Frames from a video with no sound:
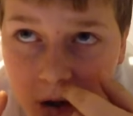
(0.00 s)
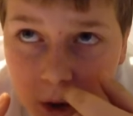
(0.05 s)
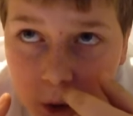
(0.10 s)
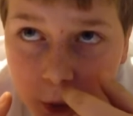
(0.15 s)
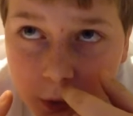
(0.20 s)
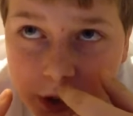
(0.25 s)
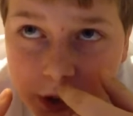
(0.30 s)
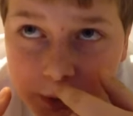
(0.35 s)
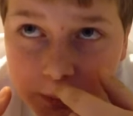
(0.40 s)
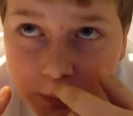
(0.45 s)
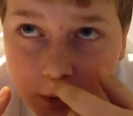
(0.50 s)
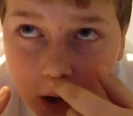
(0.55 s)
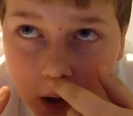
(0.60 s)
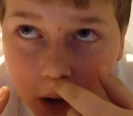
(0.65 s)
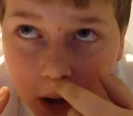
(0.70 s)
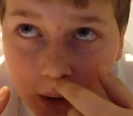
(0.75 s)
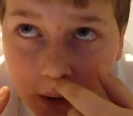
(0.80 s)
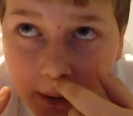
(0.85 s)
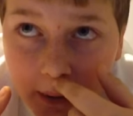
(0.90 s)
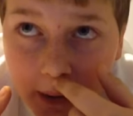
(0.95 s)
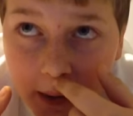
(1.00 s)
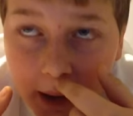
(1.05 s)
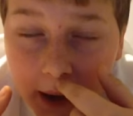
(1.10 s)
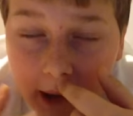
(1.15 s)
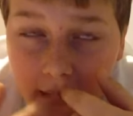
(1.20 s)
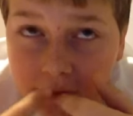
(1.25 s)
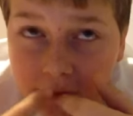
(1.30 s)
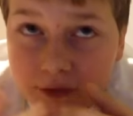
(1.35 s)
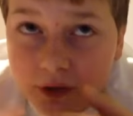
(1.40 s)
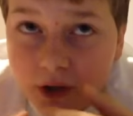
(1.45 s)
whatchamacallit,
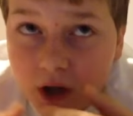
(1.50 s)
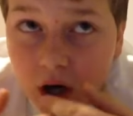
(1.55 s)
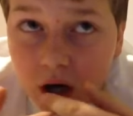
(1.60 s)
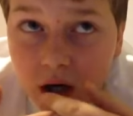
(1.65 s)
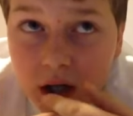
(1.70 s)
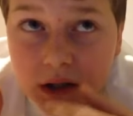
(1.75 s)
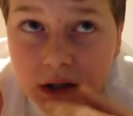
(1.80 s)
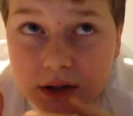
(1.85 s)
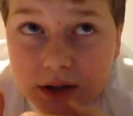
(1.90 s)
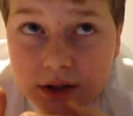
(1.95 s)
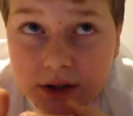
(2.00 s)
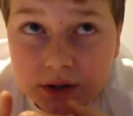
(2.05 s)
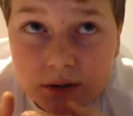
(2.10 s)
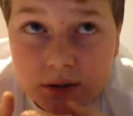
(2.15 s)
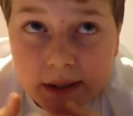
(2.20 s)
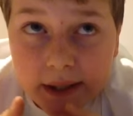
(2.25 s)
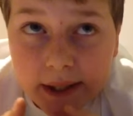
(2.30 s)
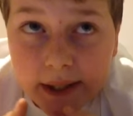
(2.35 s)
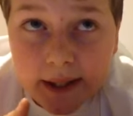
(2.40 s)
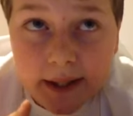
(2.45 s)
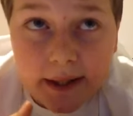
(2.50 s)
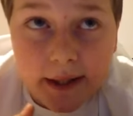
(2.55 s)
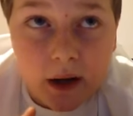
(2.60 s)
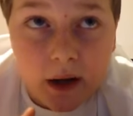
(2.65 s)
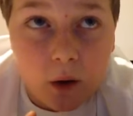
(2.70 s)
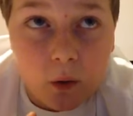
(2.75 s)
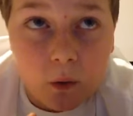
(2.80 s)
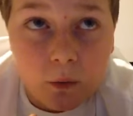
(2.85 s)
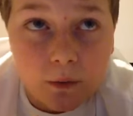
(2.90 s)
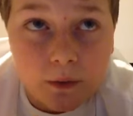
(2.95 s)
I forgot to take
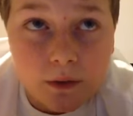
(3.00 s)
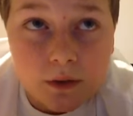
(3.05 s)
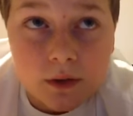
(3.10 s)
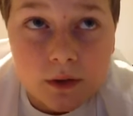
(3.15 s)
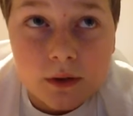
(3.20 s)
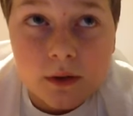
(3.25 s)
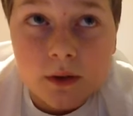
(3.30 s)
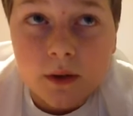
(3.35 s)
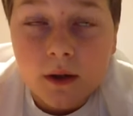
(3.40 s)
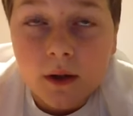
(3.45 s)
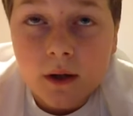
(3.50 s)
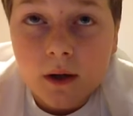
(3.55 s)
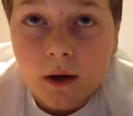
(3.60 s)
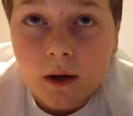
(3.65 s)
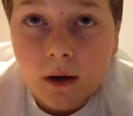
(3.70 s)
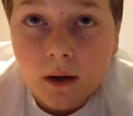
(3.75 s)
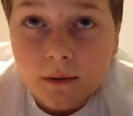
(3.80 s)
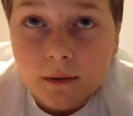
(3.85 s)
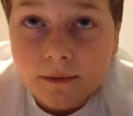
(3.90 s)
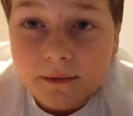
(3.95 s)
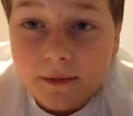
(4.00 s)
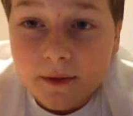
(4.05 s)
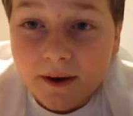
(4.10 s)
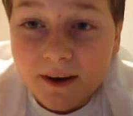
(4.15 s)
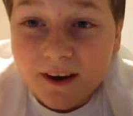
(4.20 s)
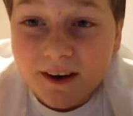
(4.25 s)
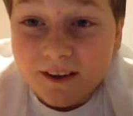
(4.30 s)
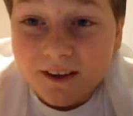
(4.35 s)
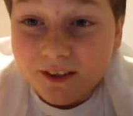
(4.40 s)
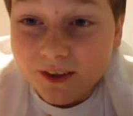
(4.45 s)
out
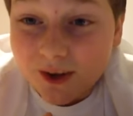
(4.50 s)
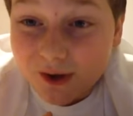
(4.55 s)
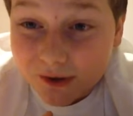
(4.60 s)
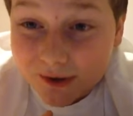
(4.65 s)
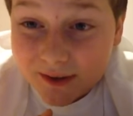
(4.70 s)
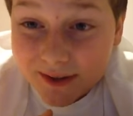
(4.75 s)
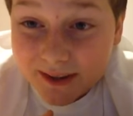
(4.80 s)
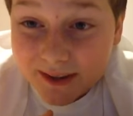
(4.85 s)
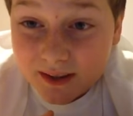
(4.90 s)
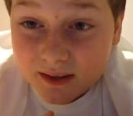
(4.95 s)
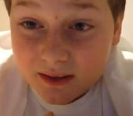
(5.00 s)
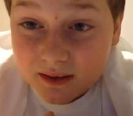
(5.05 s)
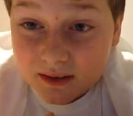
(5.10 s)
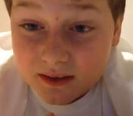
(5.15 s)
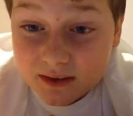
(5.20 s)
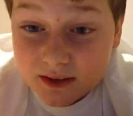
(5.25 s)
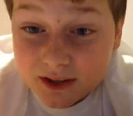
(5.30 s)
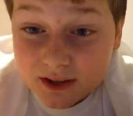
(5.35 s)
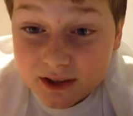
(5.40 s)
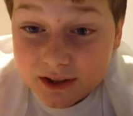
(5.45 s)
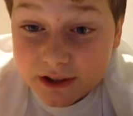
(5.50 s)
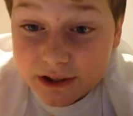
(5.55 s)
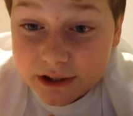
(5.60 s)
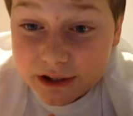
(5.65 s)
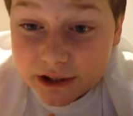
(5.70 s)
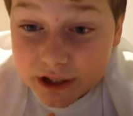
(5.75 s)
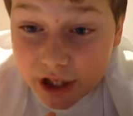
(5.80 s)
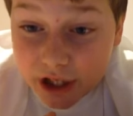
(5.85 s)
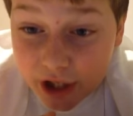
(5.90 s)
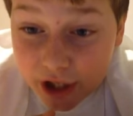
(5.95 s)
the loading,
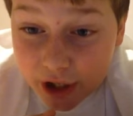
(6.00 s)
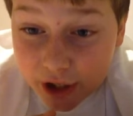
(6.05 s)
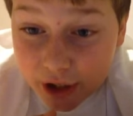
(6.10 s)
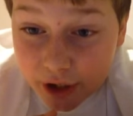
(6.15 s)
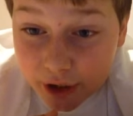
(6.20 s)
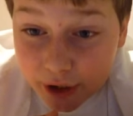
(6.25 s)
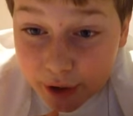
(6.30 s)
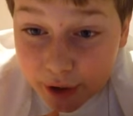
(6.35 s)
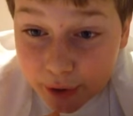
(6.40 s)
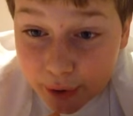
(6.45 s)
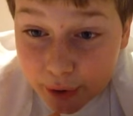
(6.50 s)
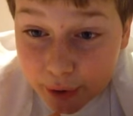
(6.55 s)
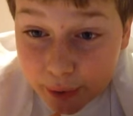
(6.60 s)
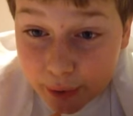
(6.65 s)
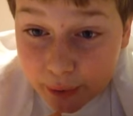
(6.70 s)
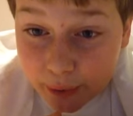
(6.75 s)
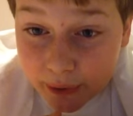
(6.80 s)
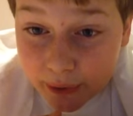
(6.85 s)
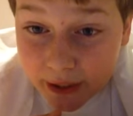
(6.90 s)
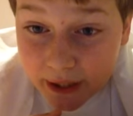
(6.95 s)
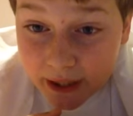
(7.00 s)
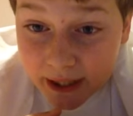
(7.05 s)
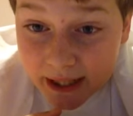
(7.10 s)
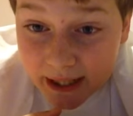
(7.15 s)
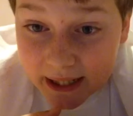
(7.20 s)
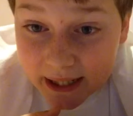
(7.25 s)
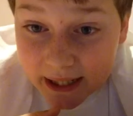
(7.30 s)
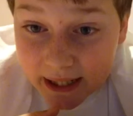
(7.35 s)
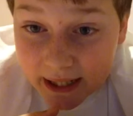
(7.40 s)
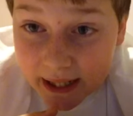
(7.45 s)
so
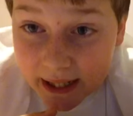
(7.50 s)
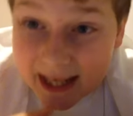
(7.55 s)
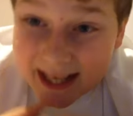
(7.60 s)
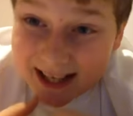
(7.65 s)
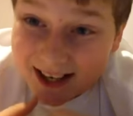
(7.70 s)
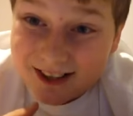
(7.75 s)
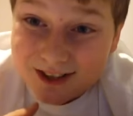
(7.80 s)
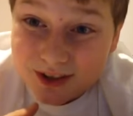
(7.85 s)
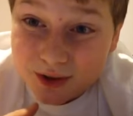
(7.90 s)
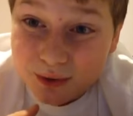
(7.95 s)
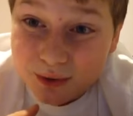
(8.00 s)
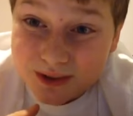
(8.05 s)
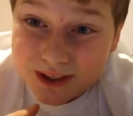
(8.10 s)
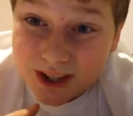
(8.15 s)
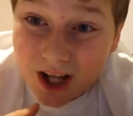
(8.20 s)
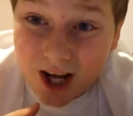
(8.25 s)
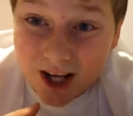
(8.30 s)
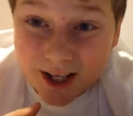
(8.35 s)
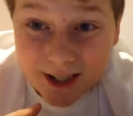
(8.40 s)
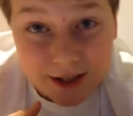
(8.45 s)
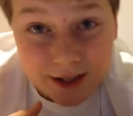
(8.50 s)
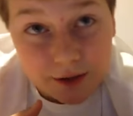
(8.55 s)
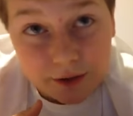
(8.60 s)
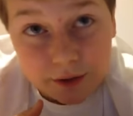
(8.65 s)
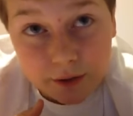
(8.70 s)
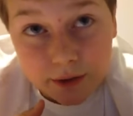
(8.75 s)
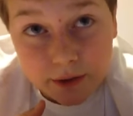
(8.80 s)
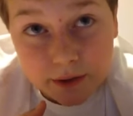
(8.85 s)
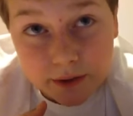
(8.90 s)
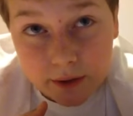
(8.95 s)
and I also was talking
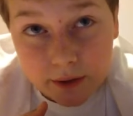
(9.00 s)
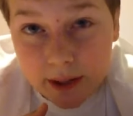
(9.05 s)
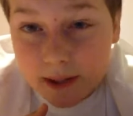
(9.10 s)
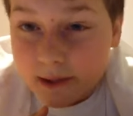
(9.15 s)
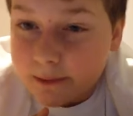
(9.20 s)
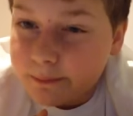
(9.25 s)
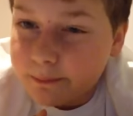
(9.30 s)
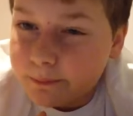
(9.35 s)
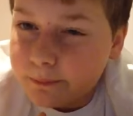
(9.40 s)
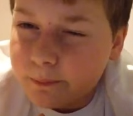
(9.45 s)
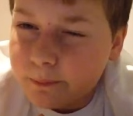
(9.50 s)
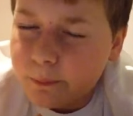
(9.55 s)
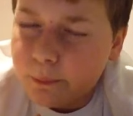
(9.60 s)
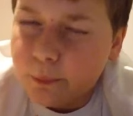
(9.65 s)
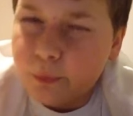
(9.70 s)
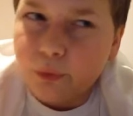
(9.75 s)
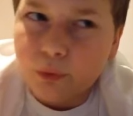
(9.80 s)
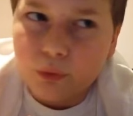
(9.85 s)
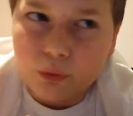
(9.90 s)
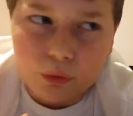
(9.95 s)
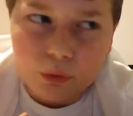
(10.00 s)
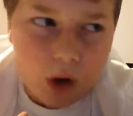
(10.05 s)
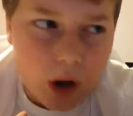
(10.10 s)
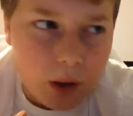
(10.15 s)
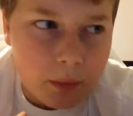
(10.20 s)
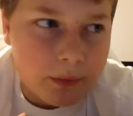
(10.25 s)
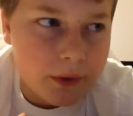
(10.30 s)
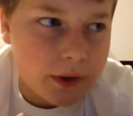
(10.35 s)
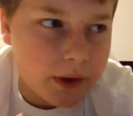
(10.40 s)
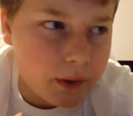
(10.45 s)
through it, so that's
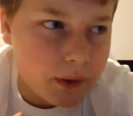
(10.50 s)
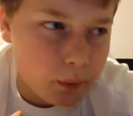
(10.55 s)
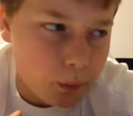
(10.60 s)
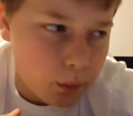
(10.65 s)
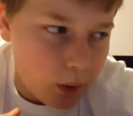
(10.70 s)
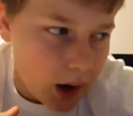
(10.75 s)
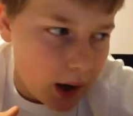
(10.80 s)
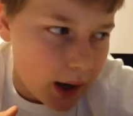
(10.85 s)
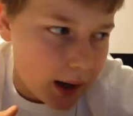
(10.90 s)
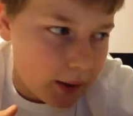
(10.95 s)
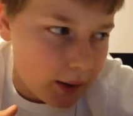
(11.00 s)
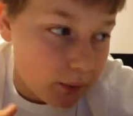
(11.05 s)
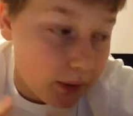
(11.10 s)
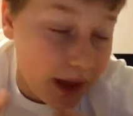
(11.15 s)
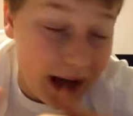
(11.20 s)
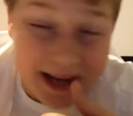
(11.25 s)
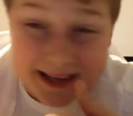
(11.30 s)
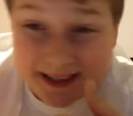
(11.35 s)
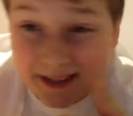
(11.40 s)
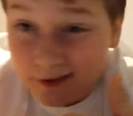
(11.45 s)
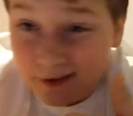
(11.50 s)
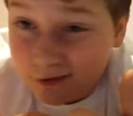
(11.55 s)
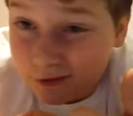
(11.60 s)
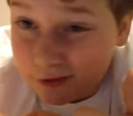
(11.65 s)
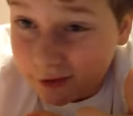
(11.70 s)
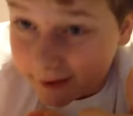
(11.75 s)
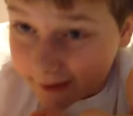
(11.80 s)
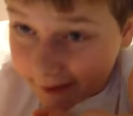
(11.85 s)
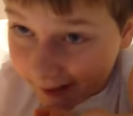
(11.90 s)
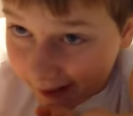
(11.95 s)
probably why. Well, I didn't
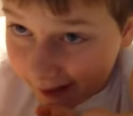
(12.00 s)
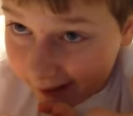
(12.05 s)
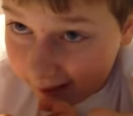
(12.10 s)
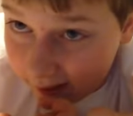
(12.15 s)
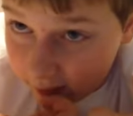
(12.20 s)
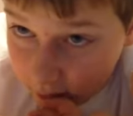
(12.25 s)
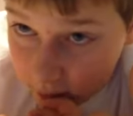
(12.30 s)
forget.